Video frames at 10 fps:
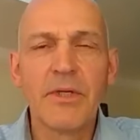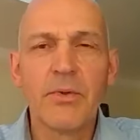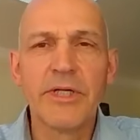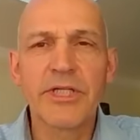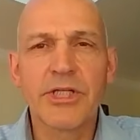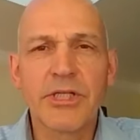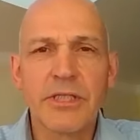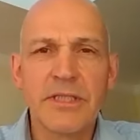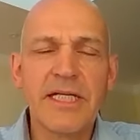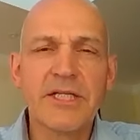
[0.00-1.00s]
which
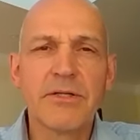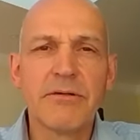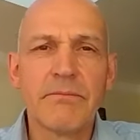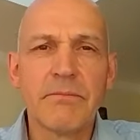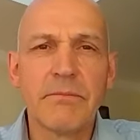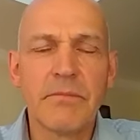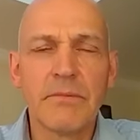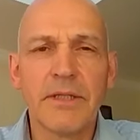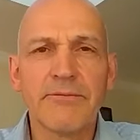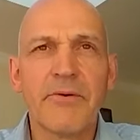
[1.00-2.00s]
takes you
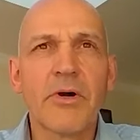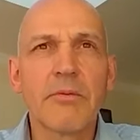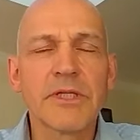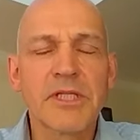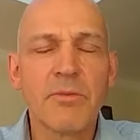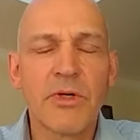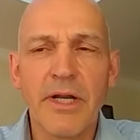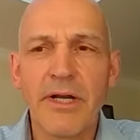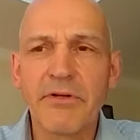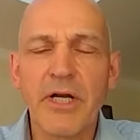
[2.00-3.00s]
forward somewhat,
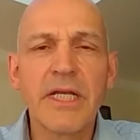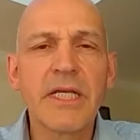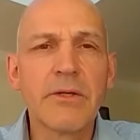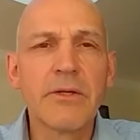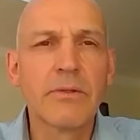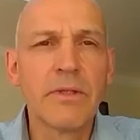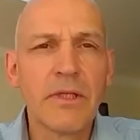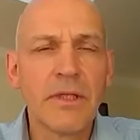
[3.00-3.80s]
and I've got a hero